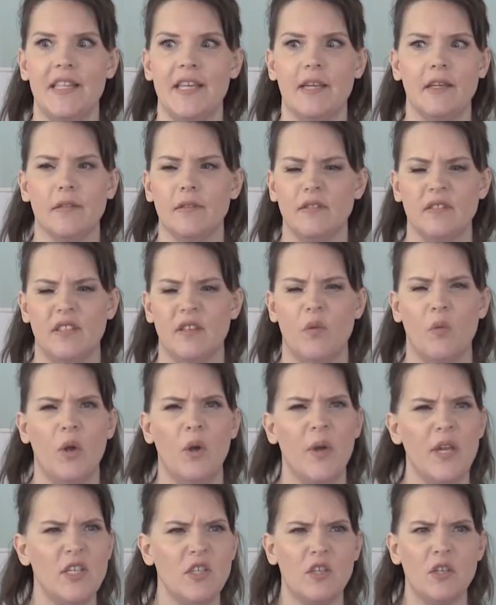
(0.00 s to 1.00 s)
think, what
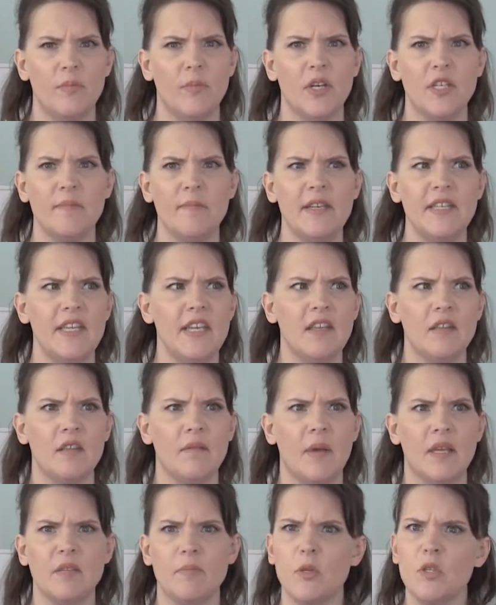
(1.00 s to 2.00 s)
do I do to brush my teeth?
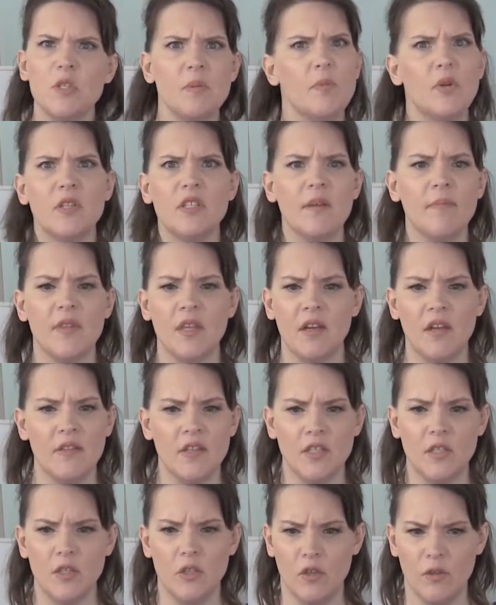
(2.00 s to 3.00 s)
Am I supposed to put something on
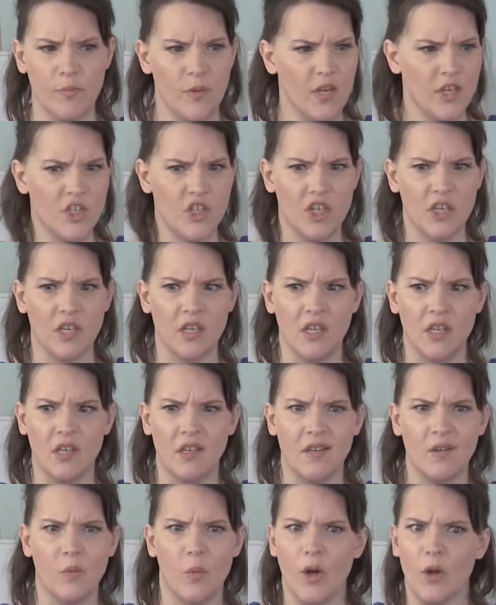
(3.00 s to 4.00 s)
this toothbrush? And
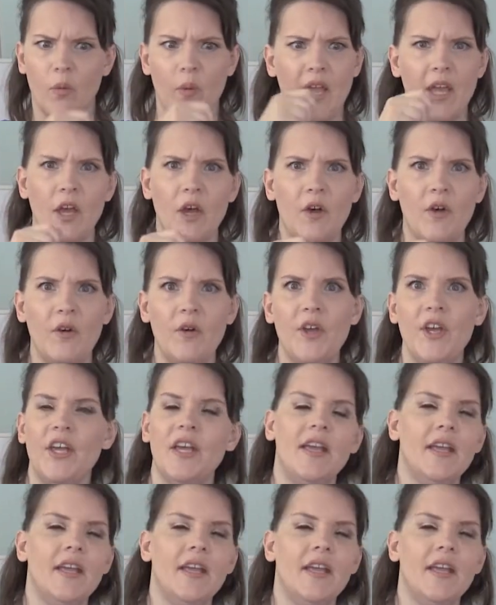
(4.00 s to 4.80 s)
where do I go?